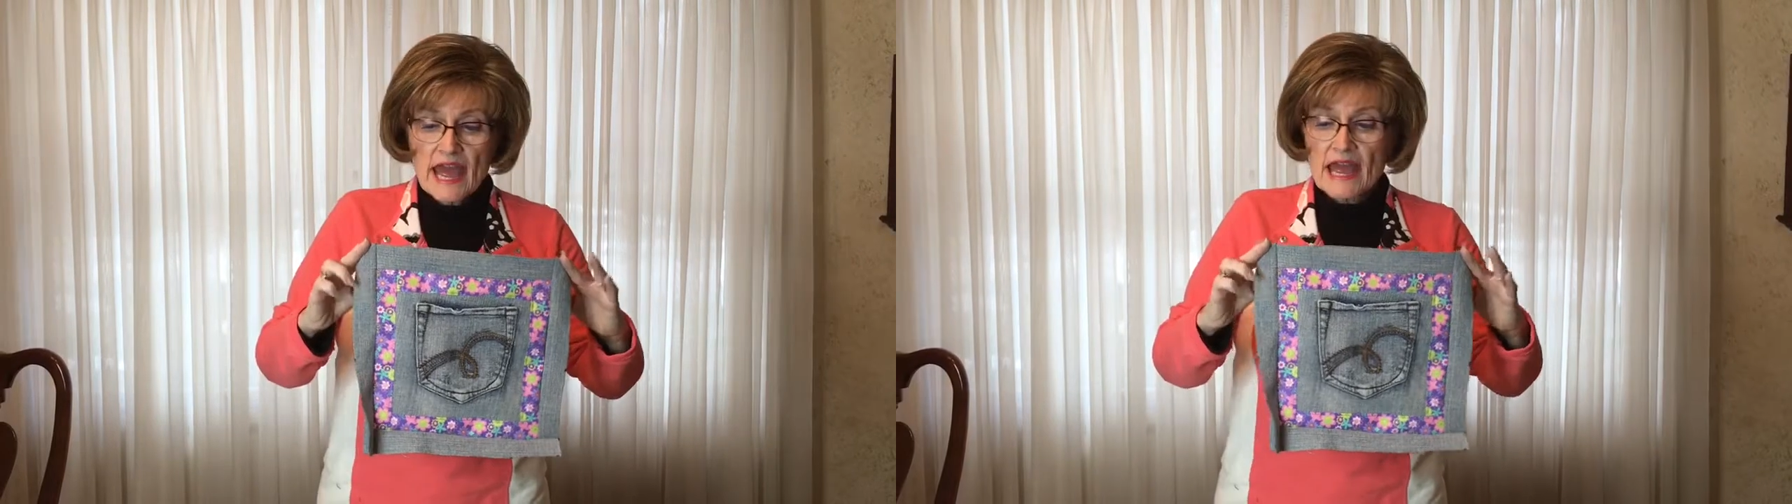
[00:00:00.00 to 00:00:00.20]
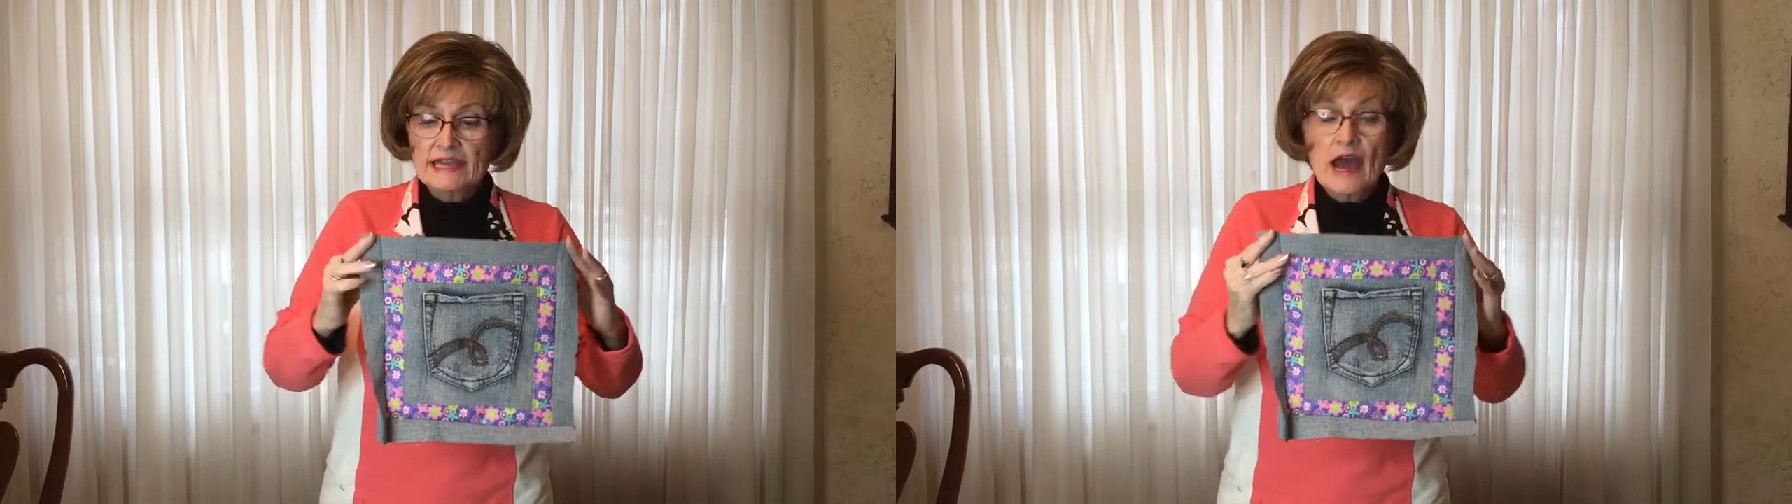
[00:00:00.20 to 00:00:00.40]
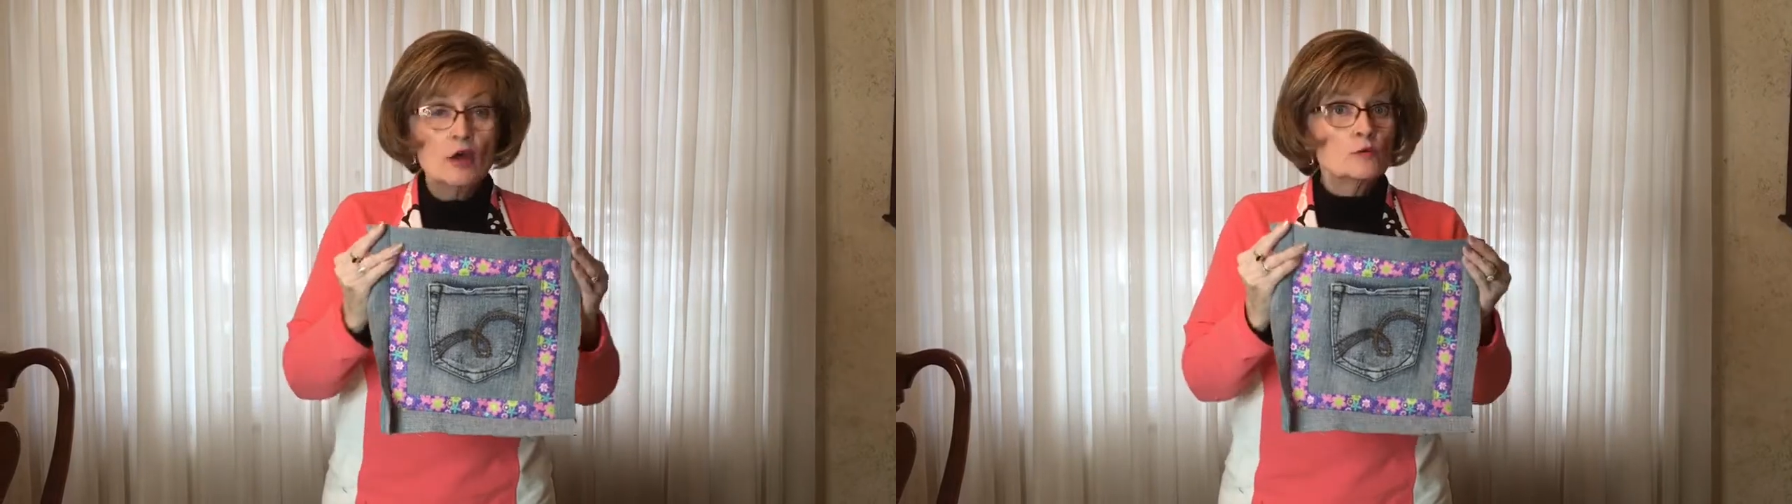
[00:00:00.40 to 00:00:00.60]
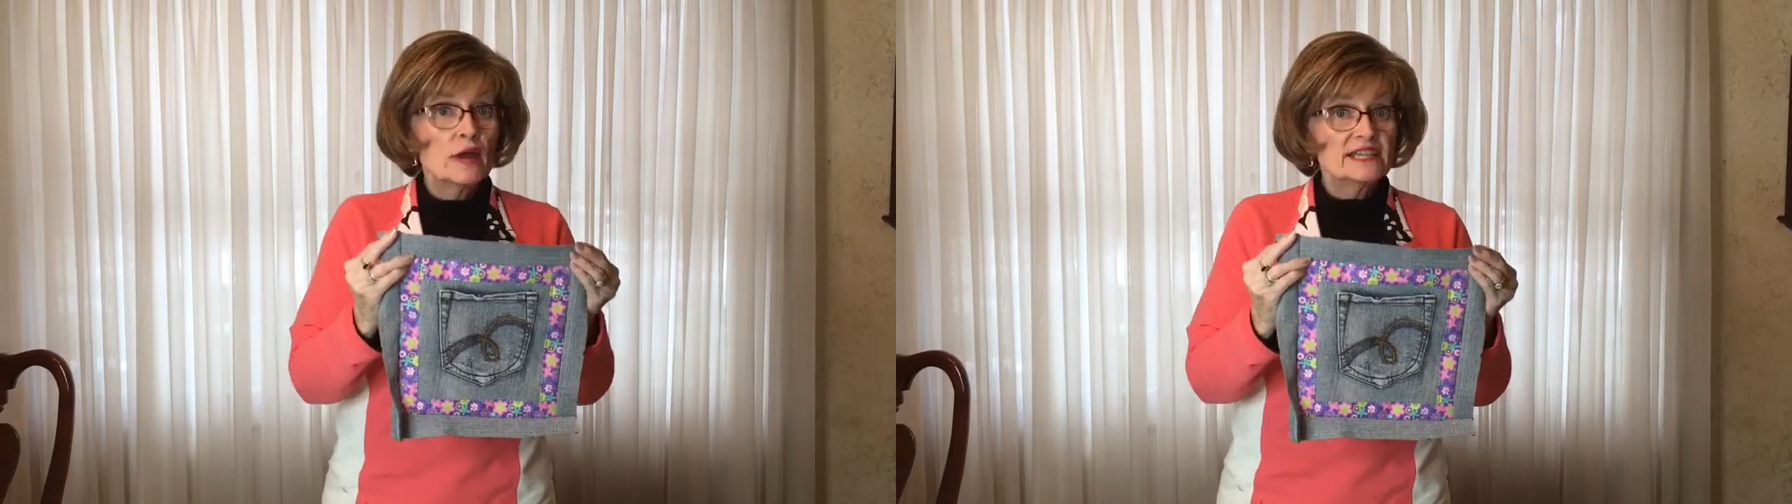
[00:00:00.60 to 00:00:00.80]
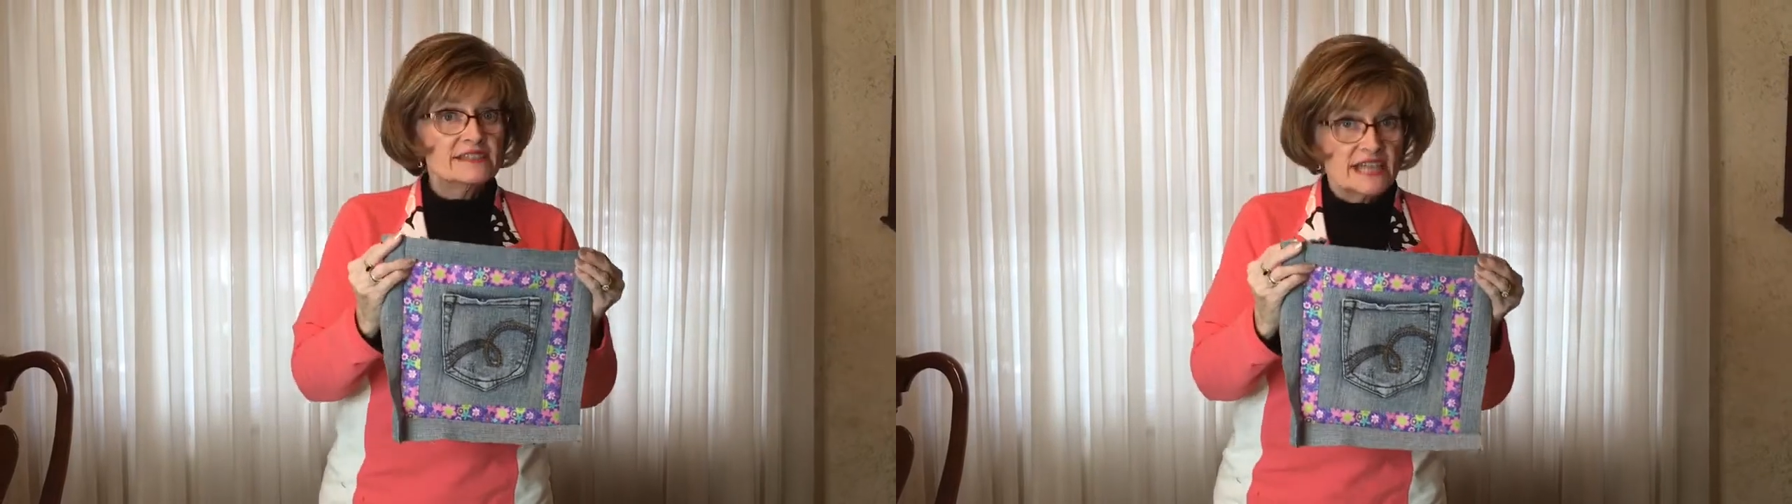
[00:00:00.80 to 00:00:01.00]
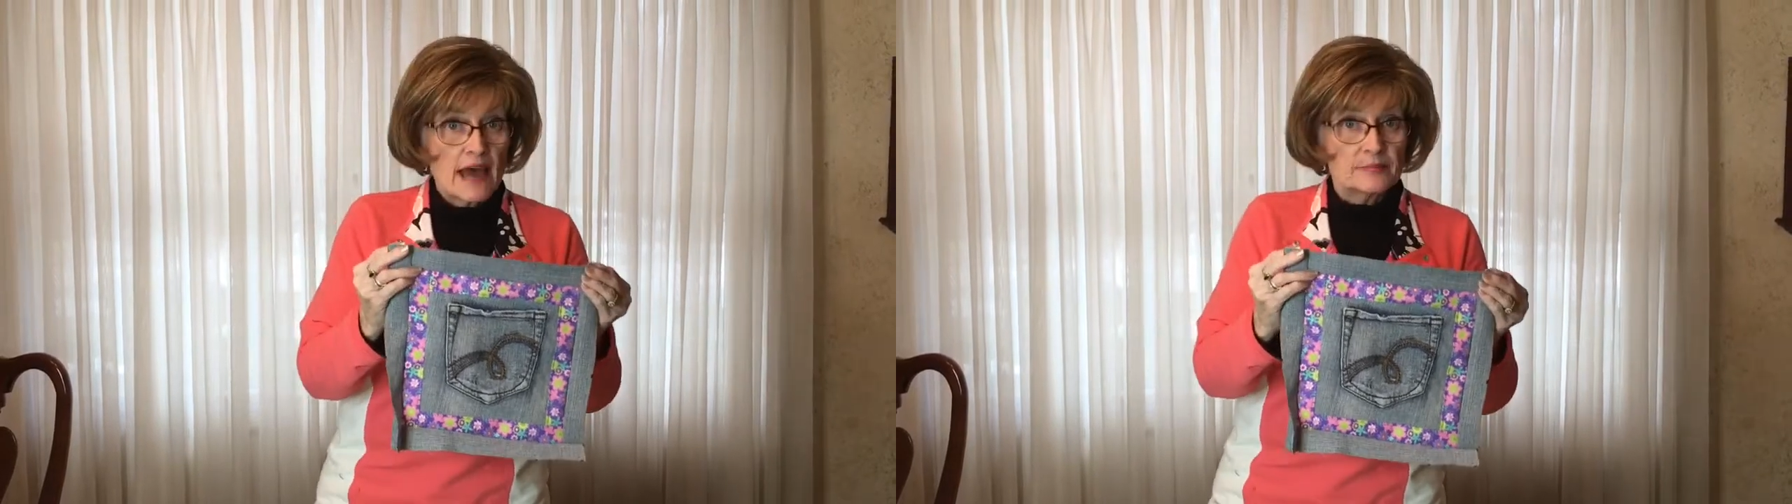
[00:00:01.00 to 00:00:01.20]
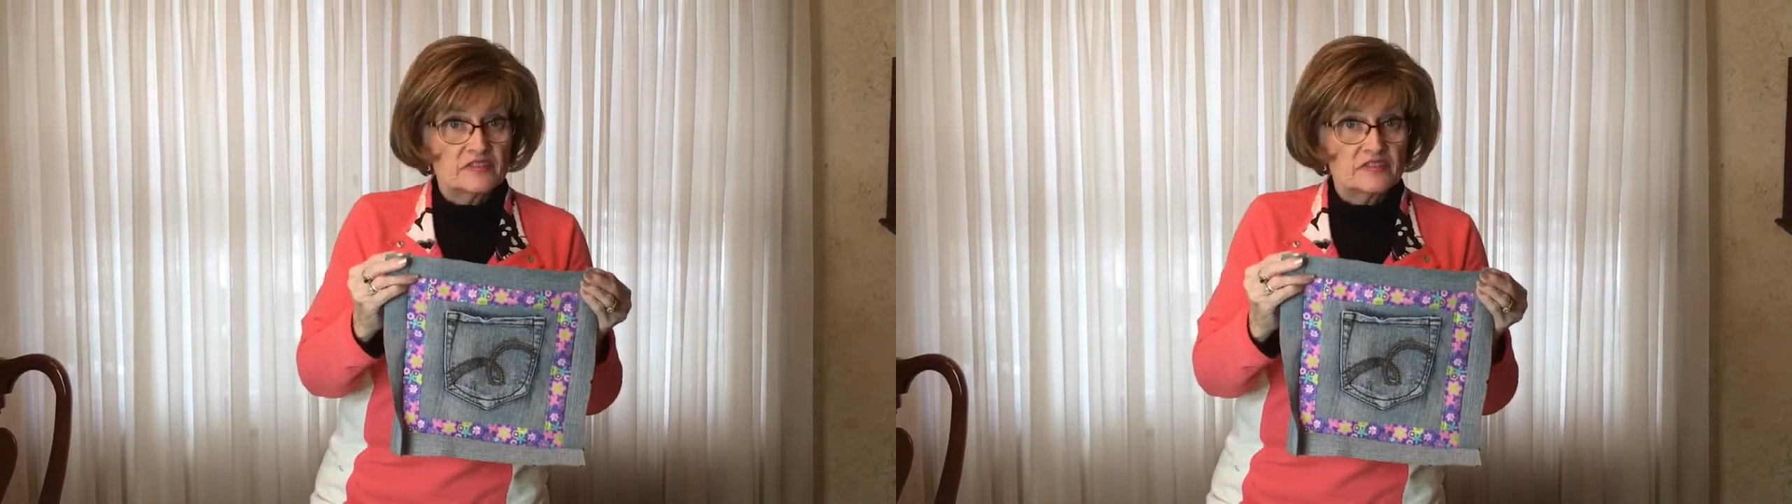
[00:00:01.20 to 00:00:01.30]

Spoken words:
and now I'm going to top